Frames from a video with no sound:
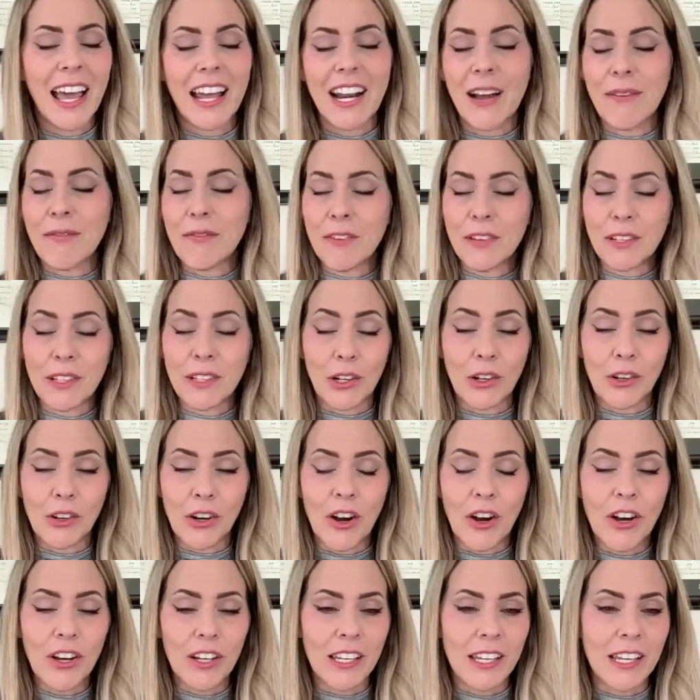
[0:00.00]
and I'm feeling
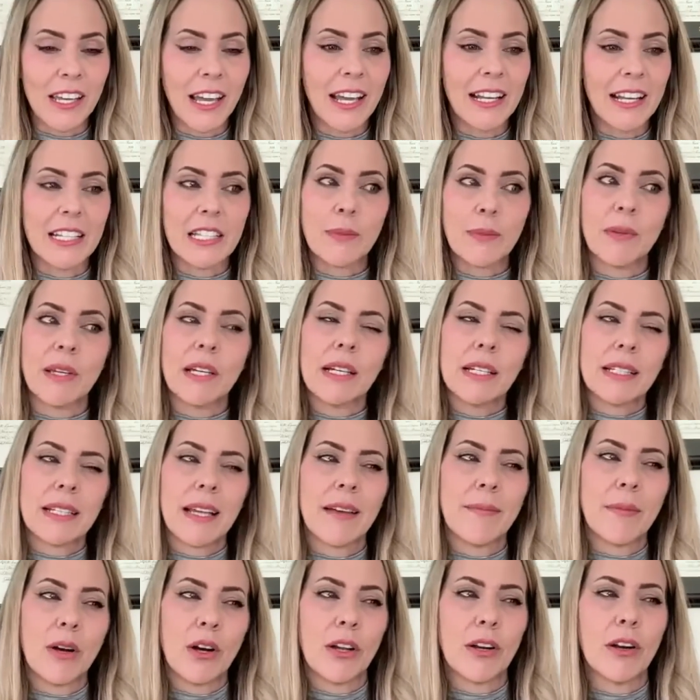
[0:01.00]
groggy. And it's because
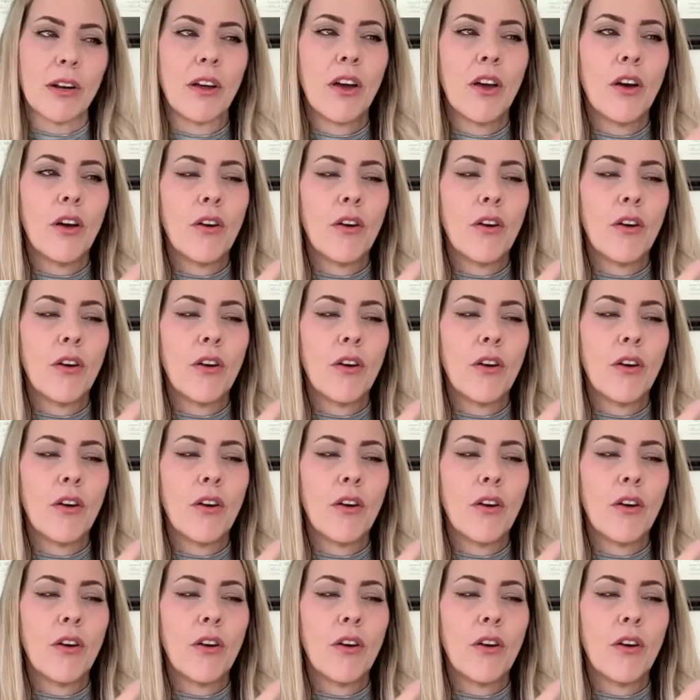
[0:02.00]
I'm on